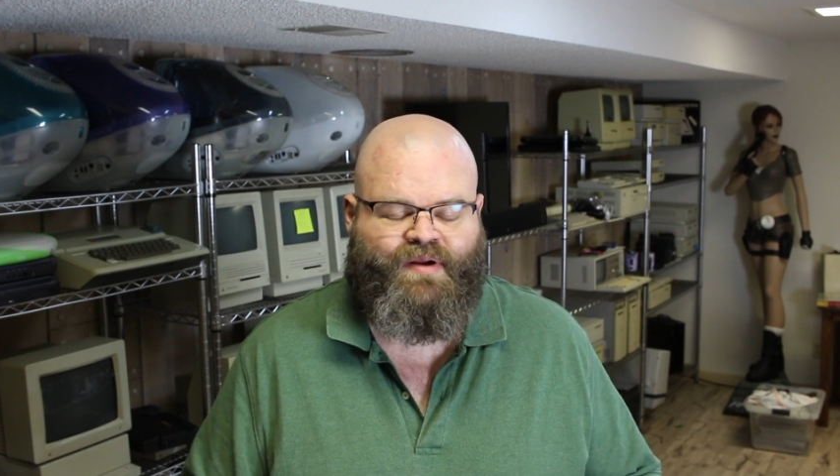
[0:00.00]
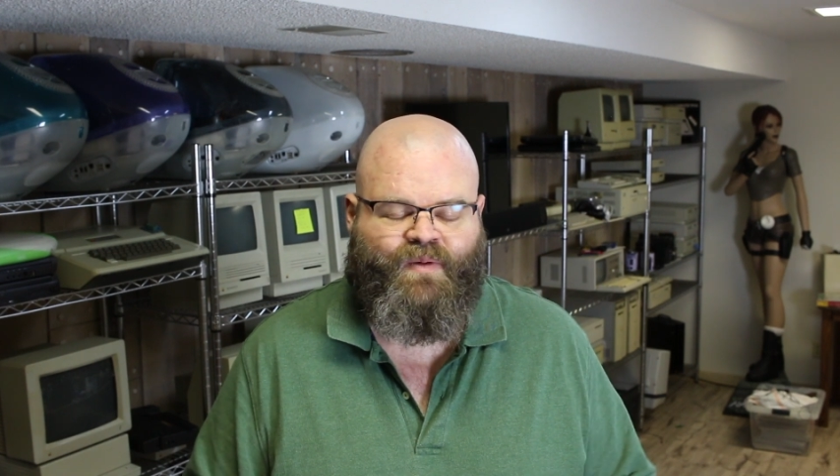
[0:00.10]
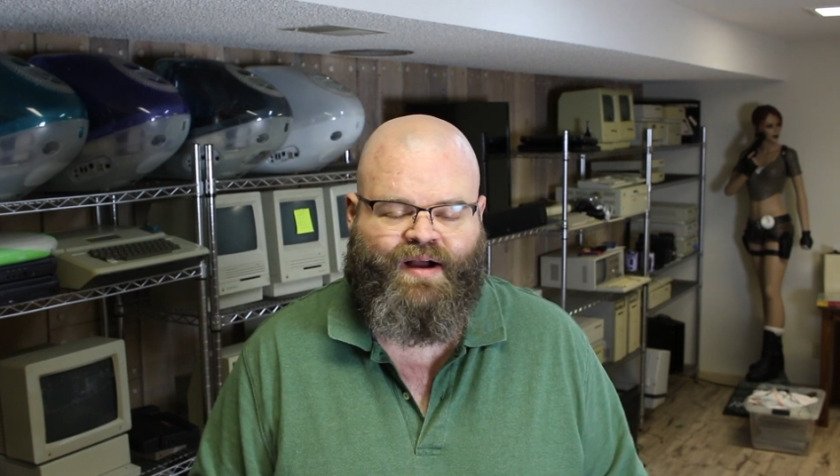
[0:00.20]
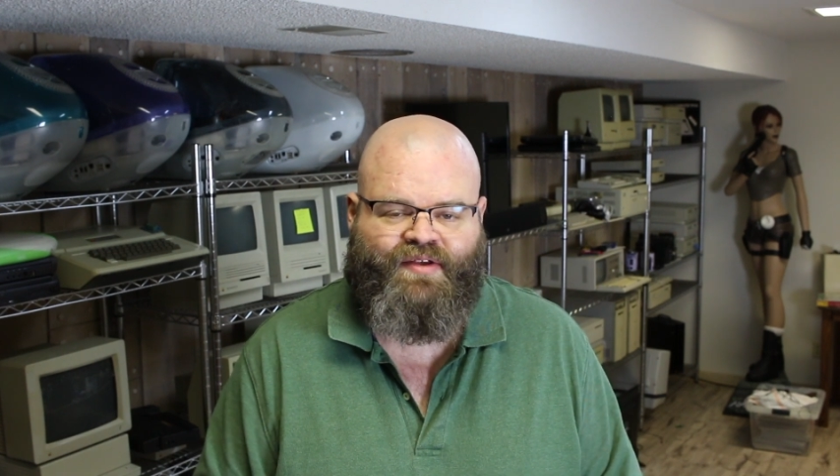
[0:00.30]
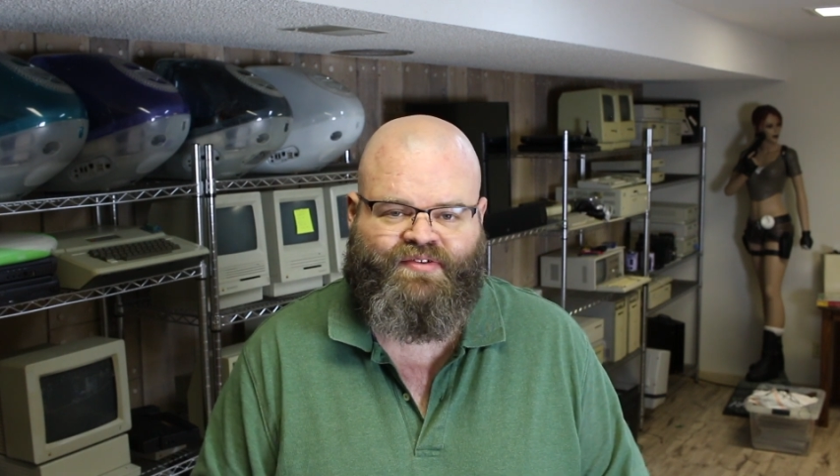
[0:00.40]
a
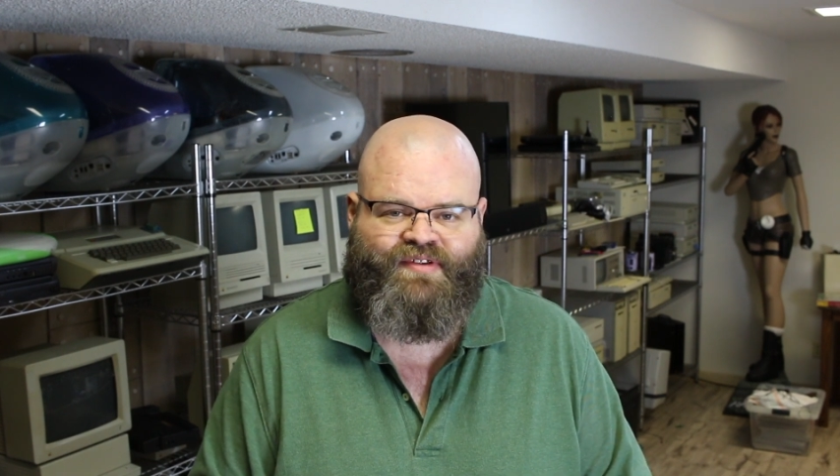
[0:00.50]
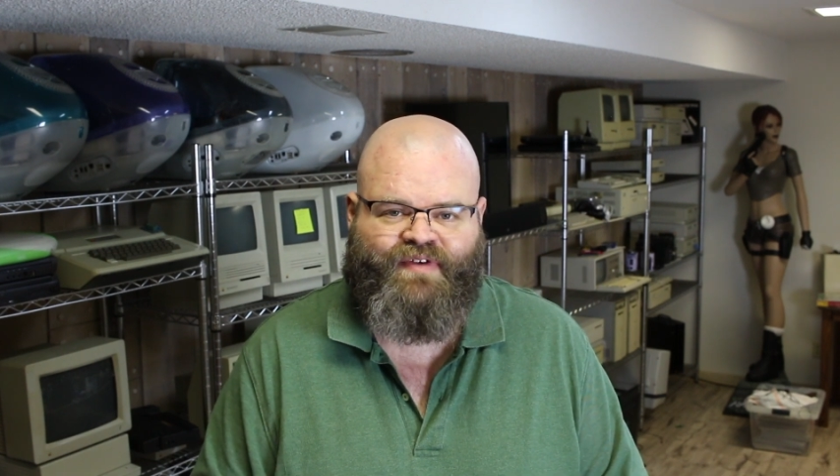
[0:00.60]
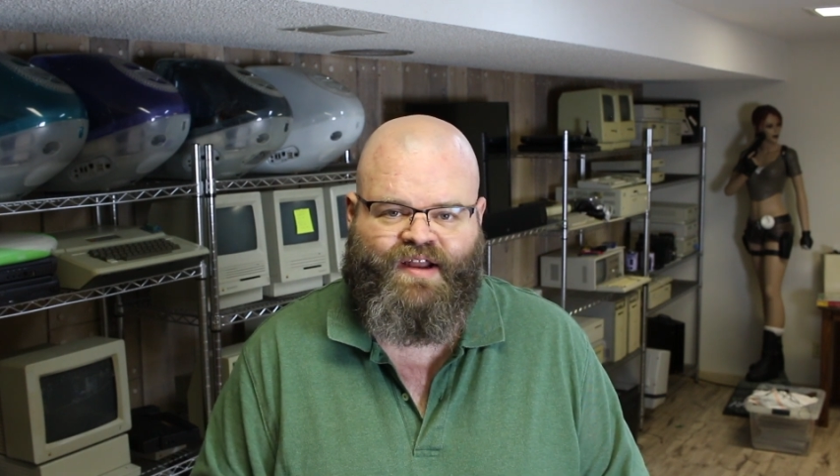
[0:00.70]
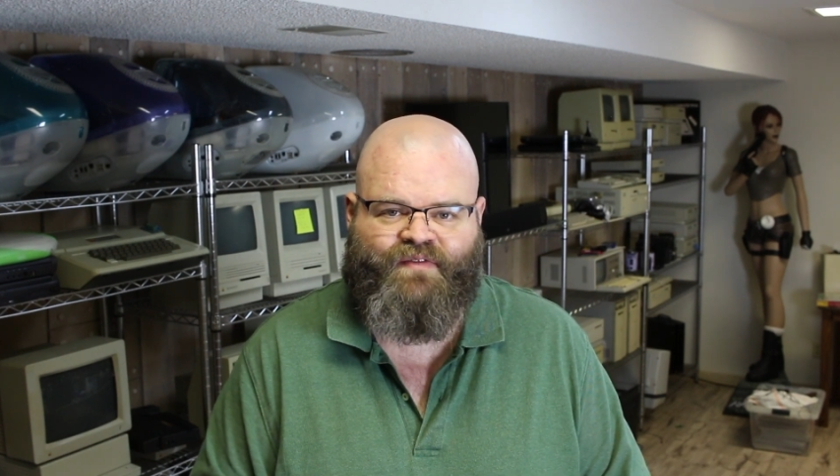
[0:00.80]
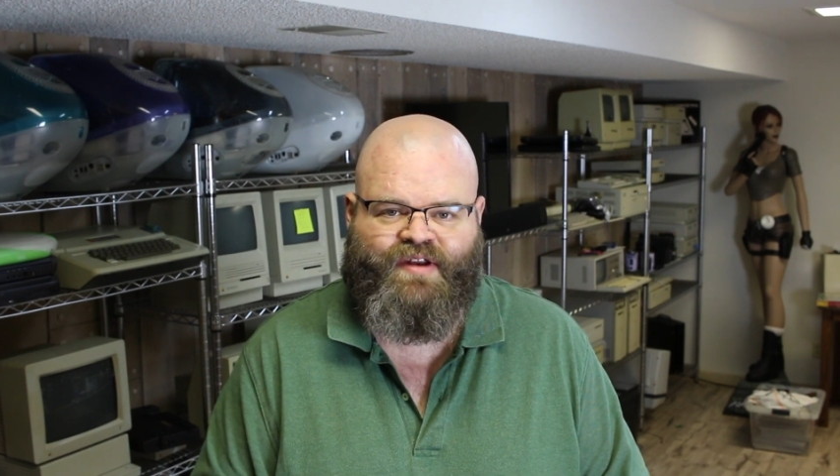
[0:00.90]
while since I've
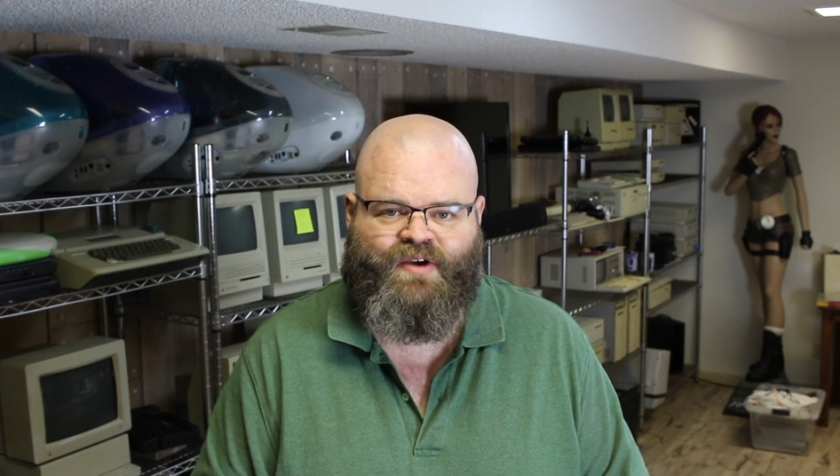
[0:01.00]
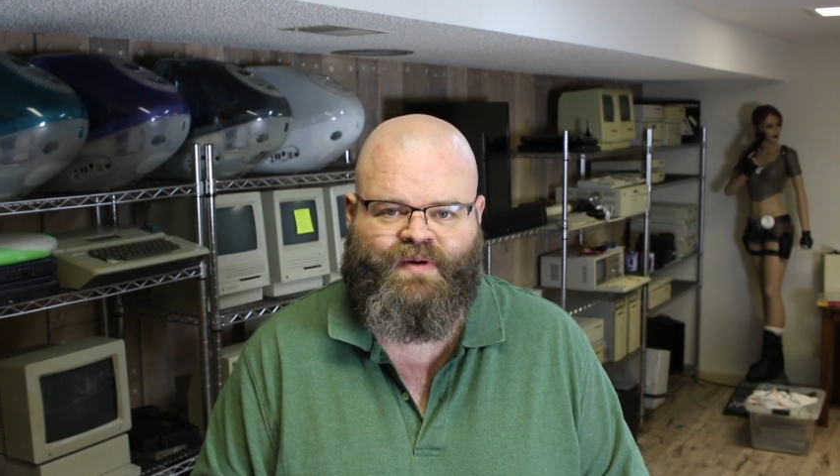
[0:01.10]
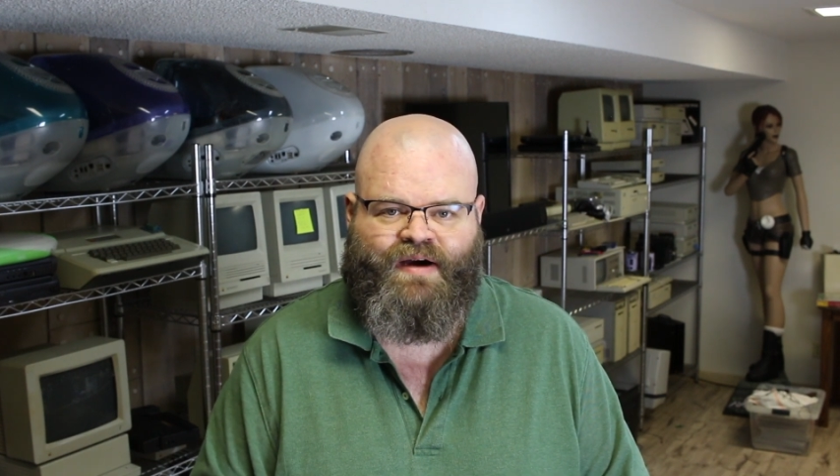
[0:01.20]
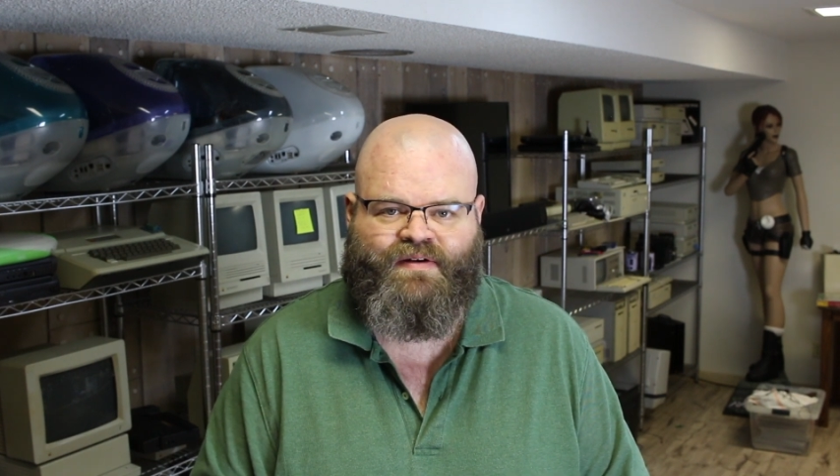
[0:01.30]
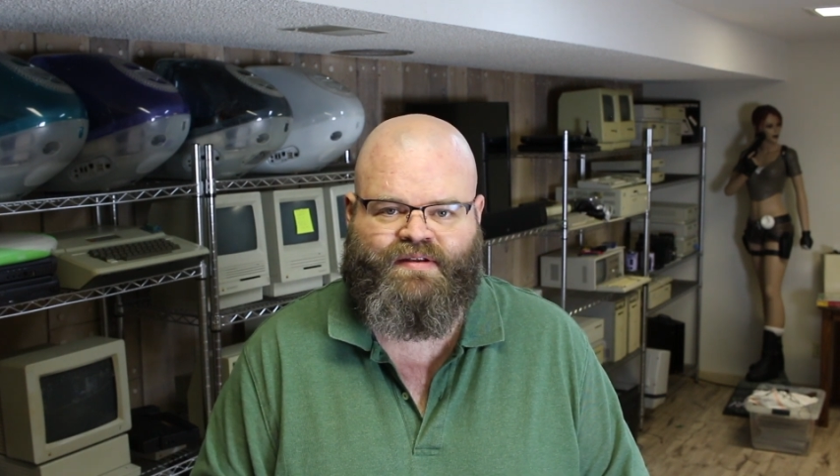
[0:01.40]
had a video
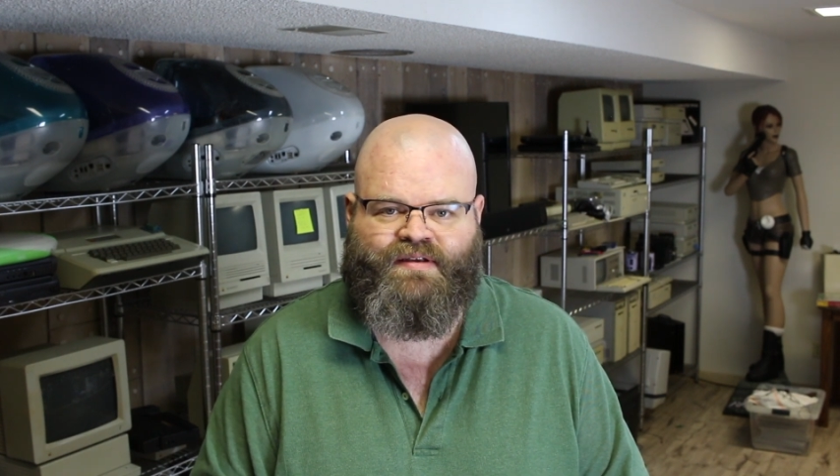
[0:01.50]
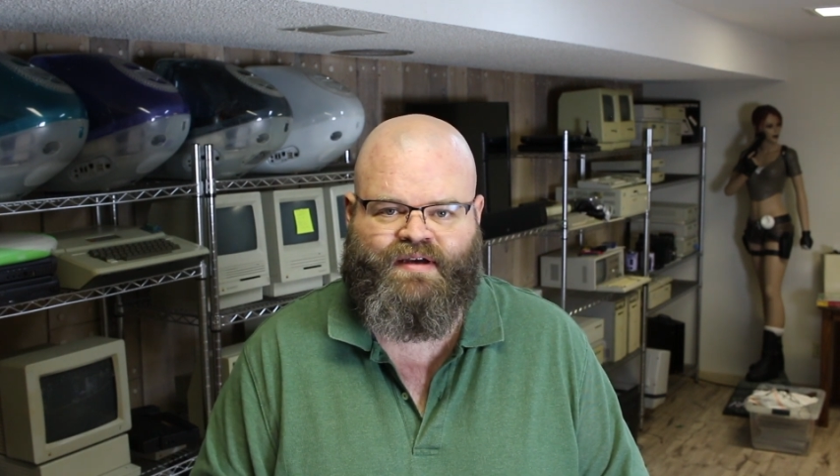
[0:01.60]
out.